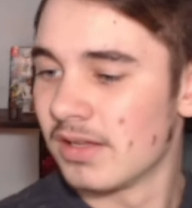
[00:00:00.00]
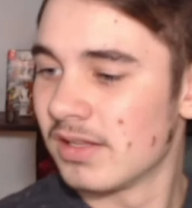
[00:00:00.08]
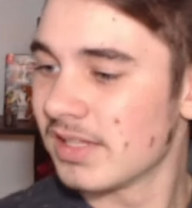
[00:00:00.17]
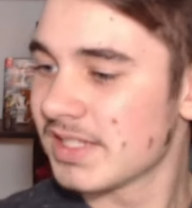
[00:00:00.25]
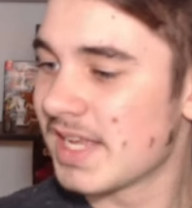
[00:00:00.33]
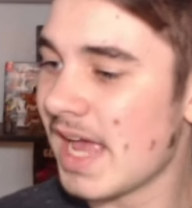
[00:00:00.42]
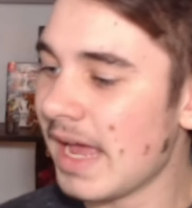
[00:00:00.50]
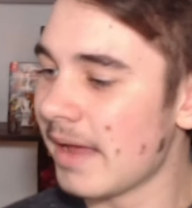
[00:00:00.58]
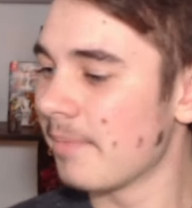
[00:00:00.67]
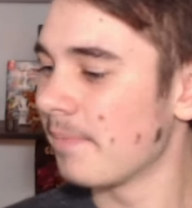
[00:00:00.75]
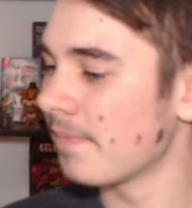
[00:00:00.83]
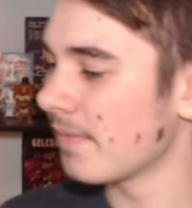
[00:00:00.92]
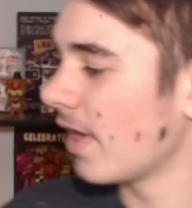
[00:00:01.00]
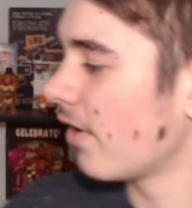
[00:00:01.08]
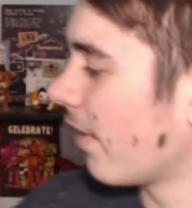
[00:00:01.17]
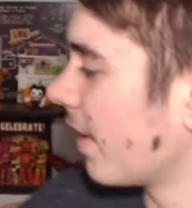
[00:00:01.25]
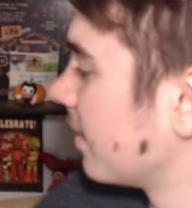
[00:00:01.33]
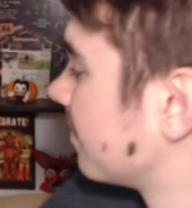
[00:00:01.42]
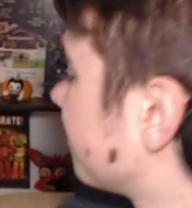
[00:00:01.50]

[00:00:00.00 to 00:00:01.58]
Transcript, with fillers: This game, alright.